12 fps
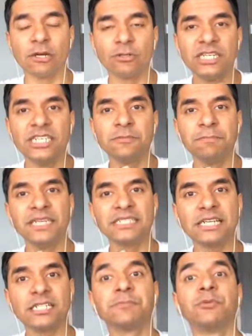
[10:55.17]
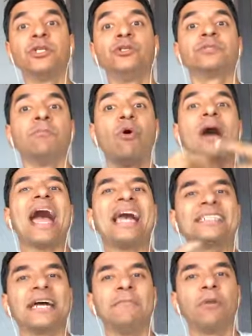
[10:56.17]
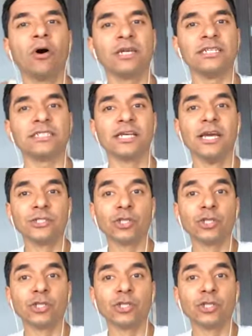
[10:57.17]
Now, these B cells produce more antibodies.